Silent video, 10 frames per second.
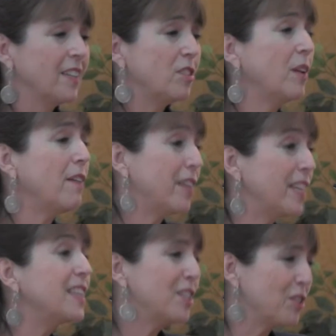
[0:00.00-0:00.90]
don't have
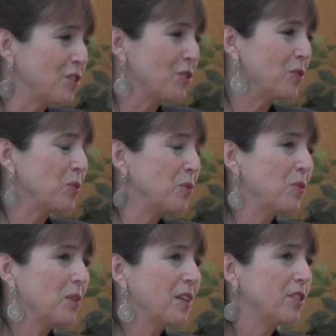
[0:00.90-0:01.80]
anything to do
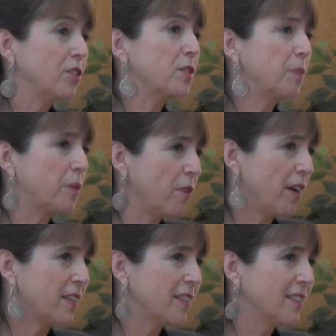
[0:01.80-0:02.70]
during spring break.